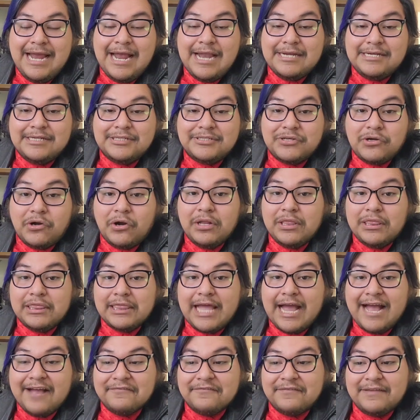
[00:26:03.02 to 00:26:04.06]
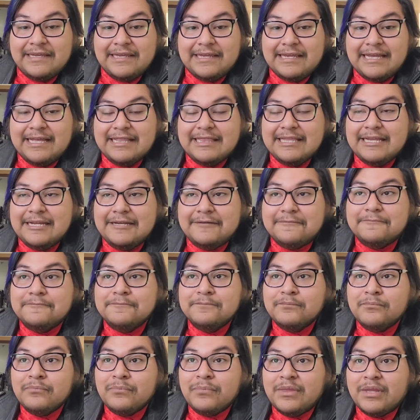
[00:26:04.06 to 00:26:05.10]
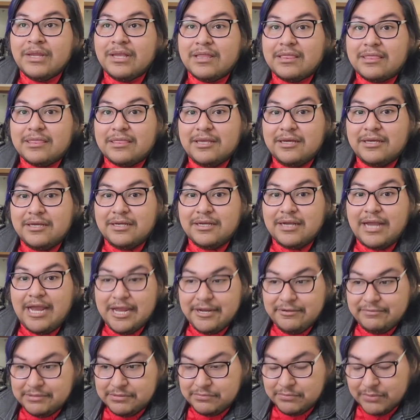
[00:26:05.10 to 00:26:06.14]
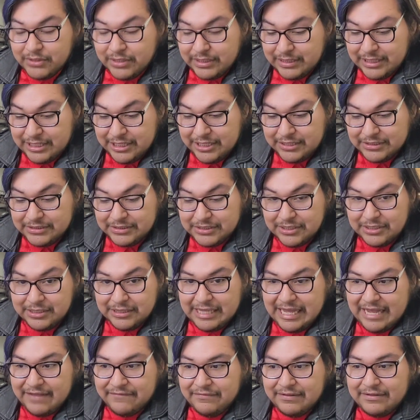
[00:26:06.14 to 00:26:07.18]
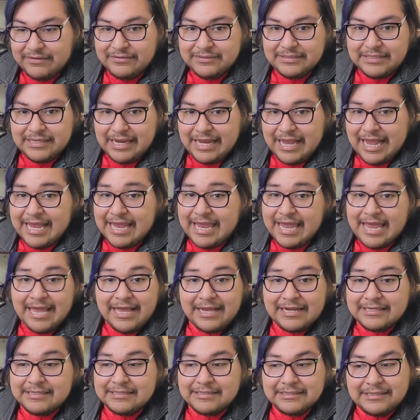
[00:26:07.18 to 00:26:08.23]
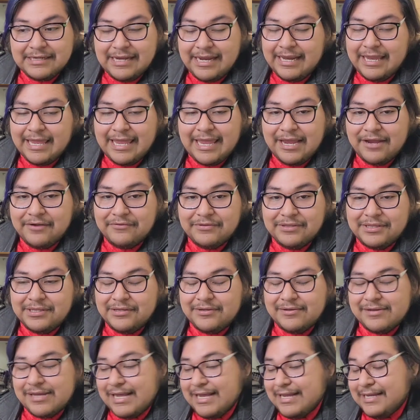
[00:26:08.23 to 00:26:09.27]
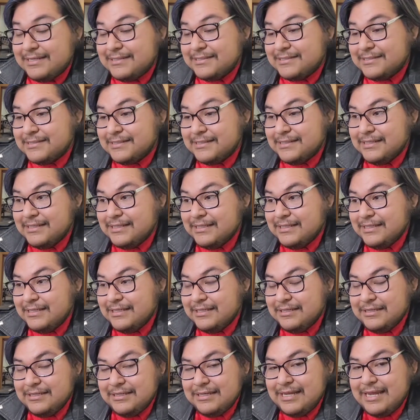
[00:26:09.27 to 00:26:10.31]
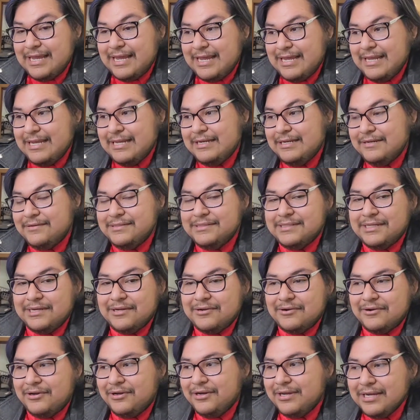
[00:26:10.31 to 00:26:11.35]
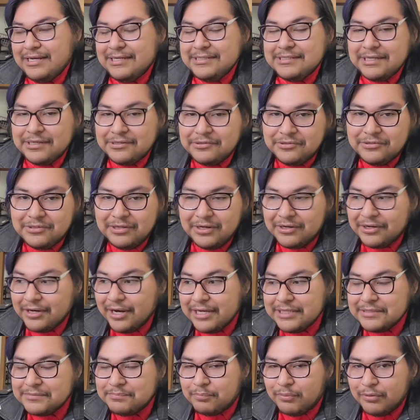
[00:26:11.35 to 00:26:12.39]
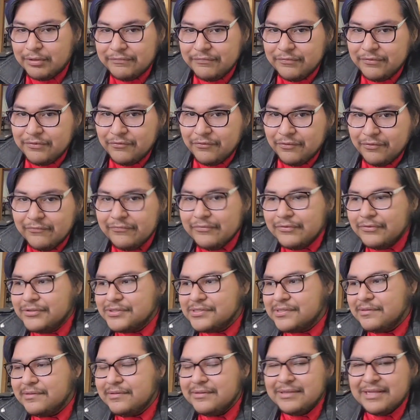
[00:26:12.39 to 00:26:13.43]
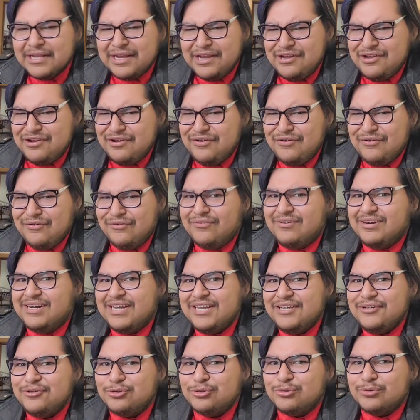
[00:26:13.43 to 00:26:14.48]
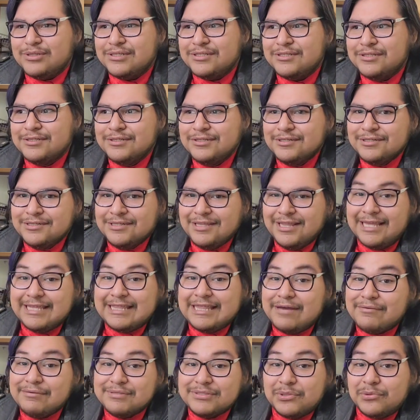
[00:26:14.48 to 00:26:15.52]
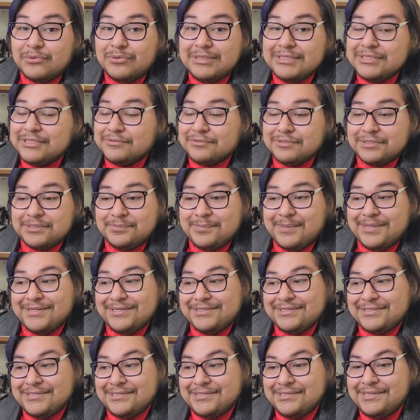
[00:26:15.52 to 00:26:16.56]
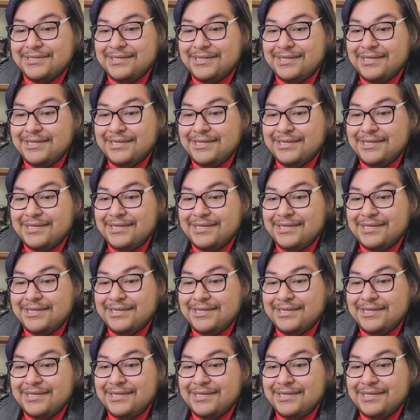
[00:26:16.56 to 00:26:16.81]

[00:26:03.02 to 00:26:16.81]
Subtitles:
and just started laughing. And then the guy who was working there started laughing. He was like, I can't with you guys. And he was like, are you guys boyfriend and girlfriend or something? Like, no, ew. Like, that was always our response.